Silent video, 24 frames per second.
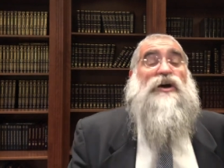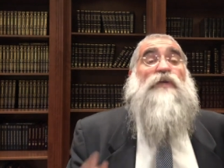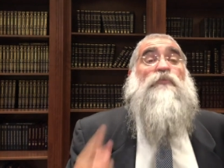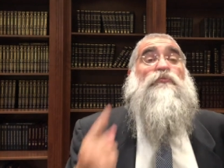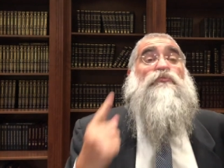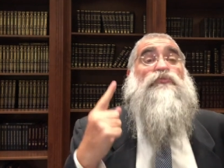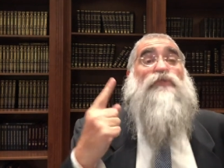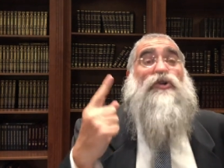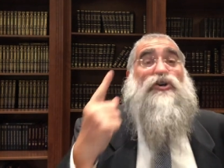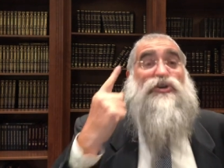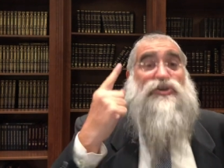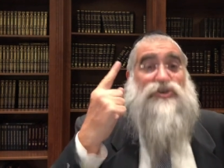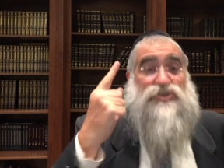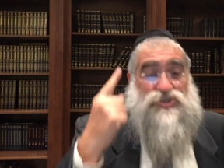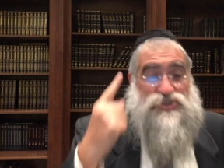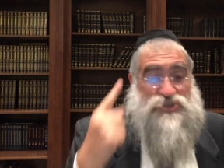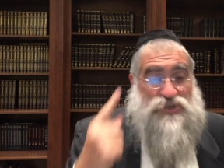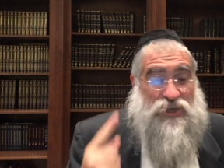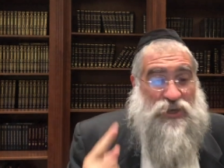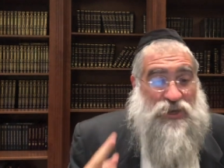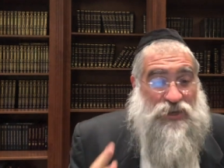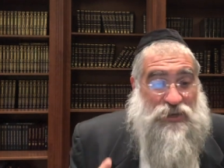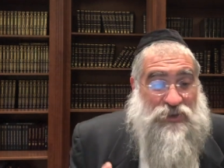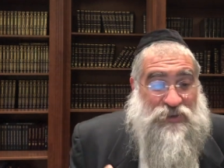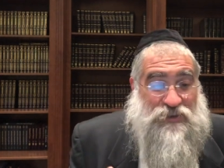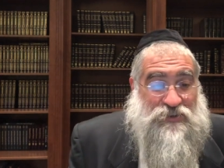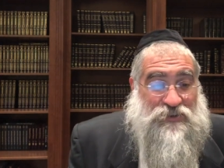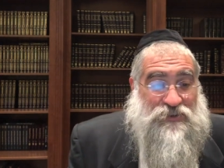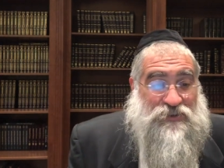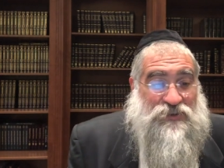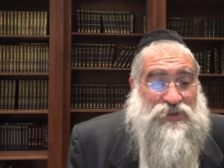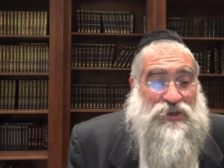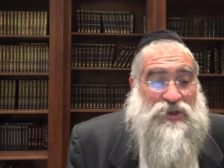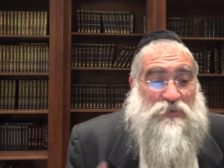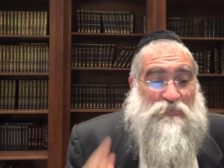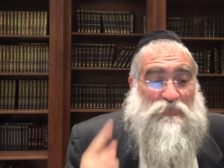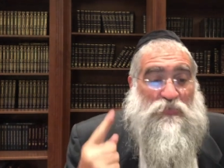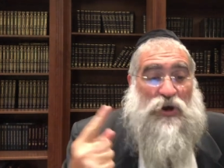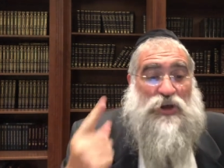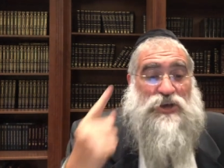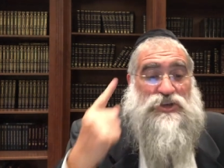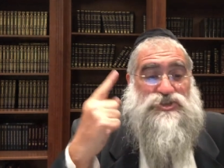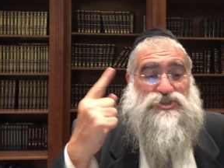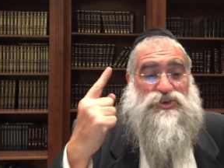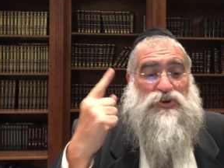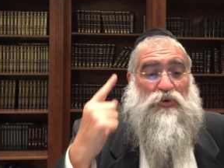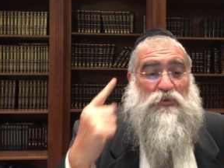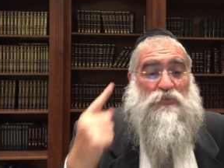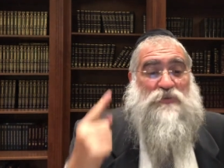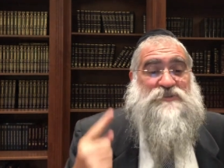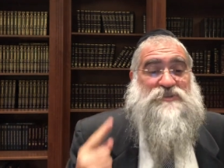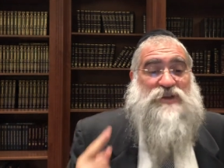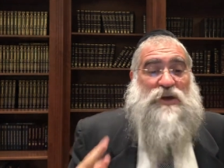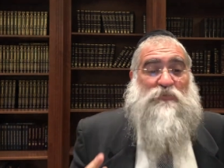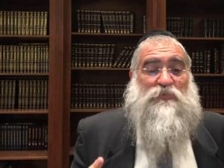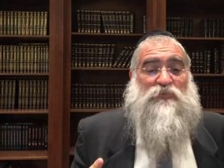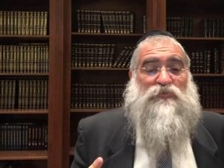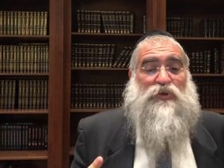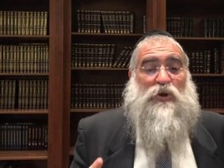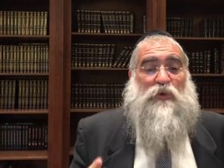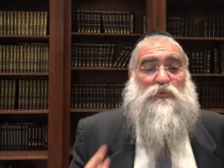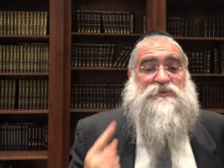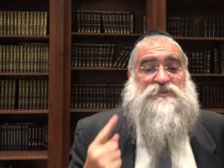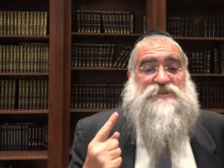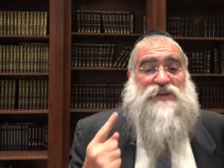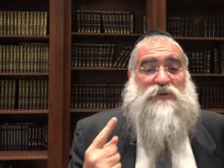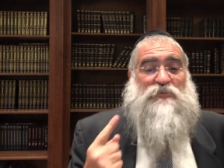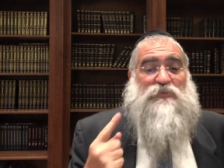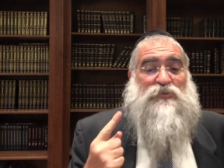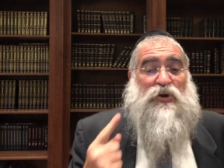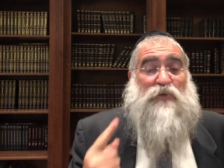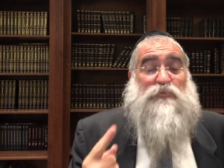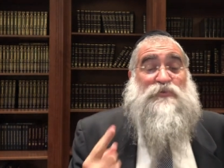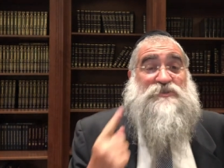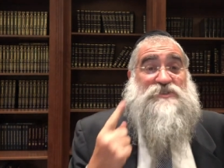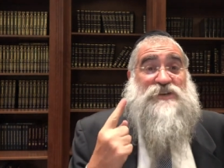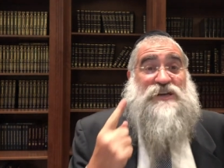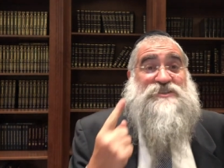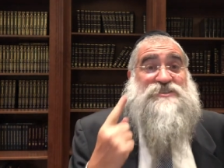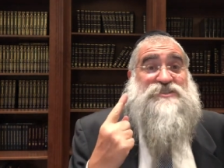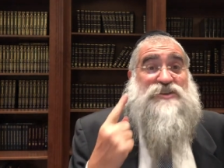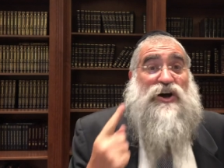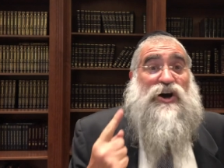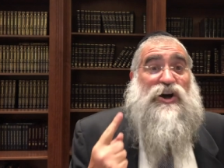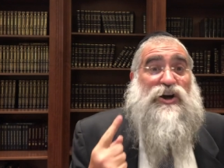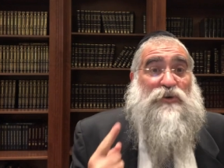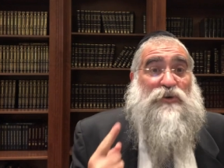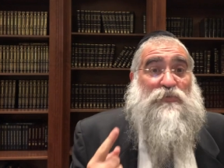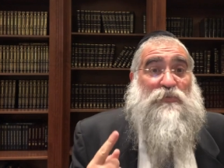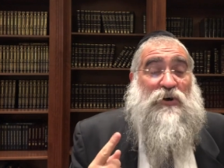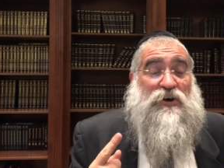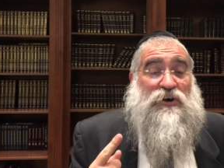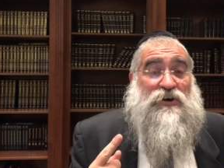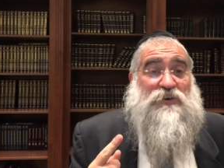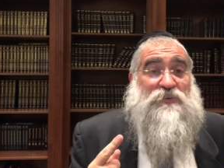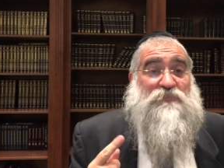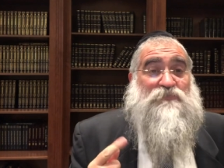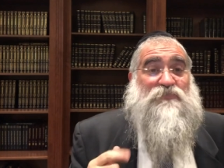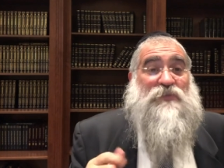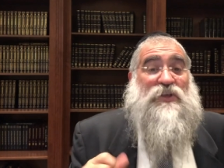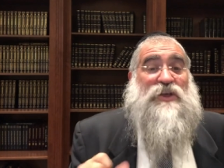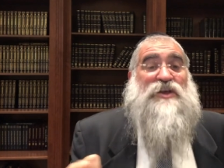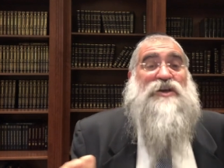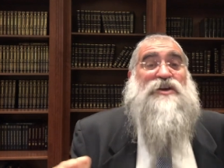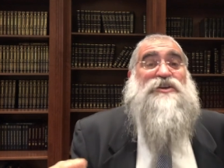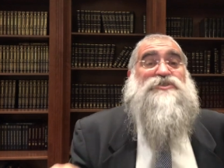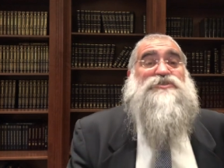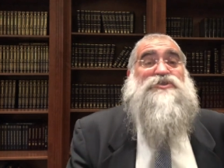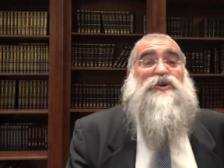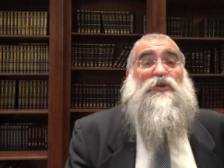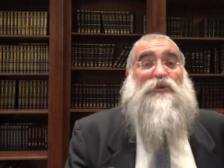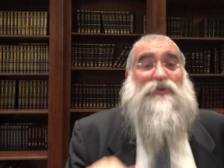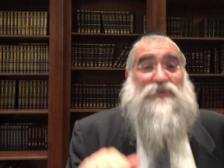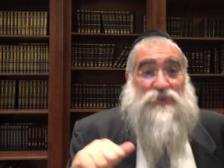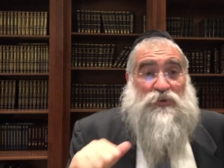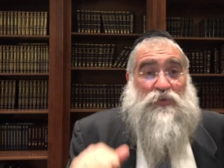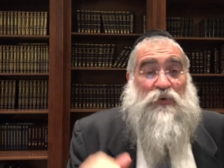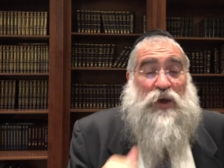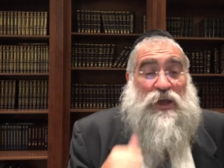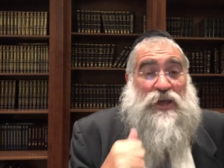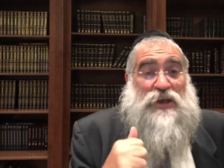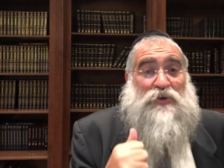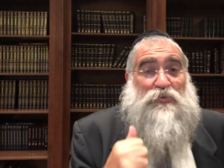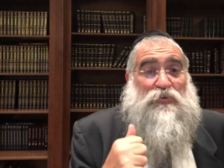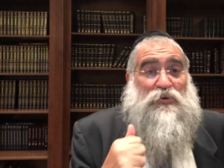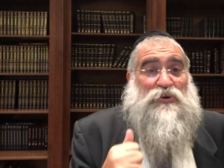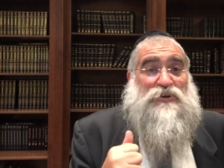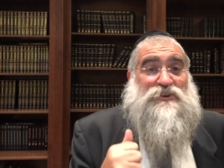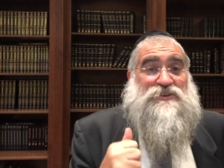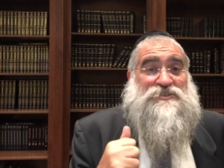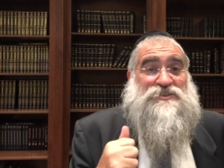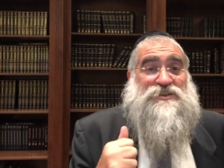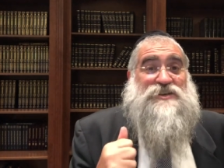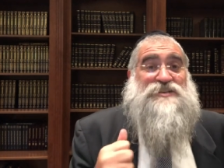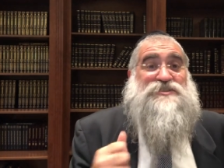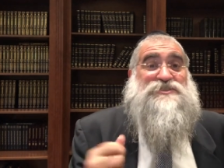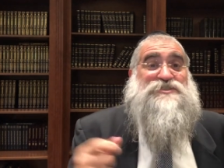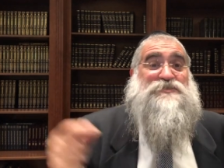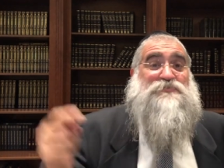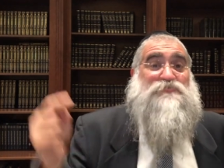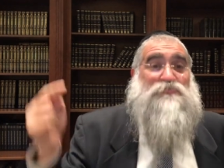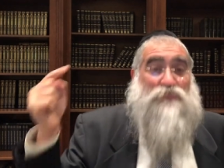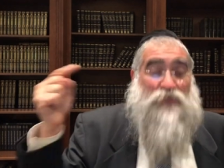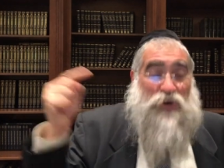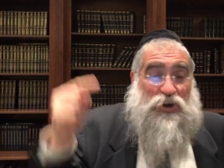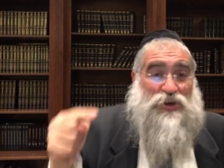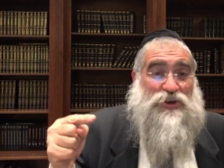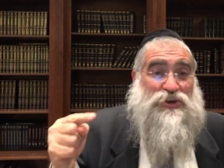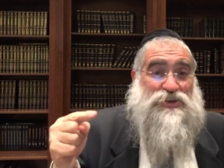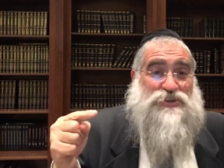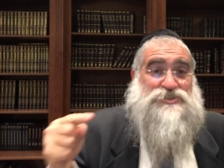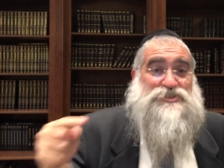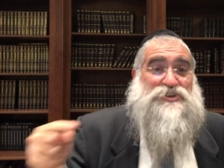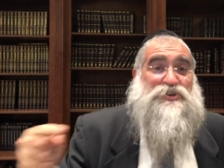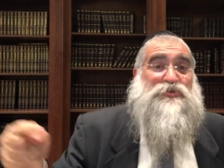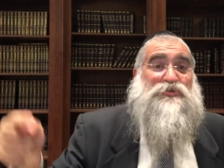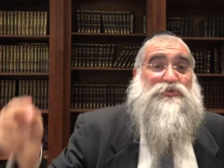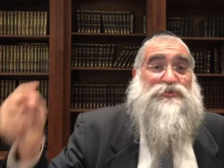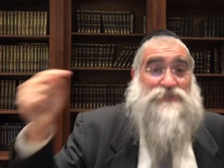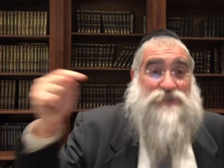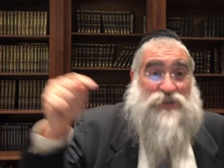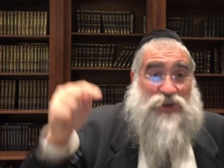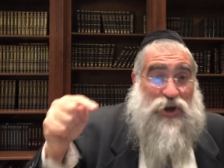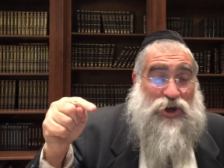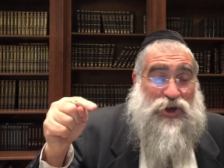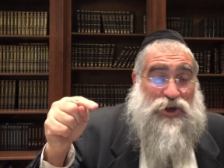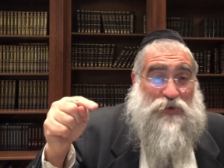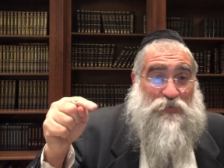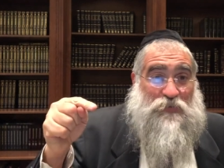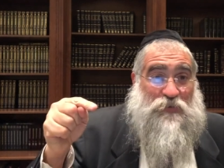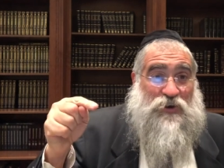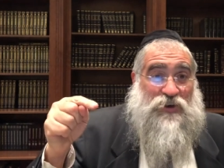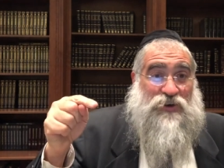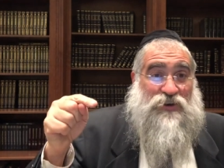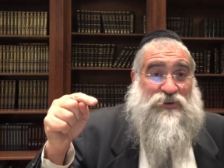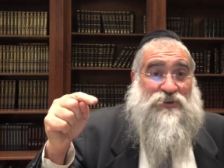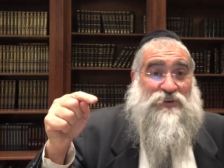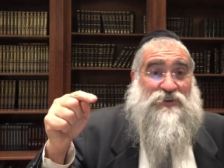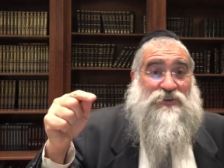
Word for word: Moshe, Moshe represent, represent, represents Chachma. So the way it works is Moshe, who's Chachma,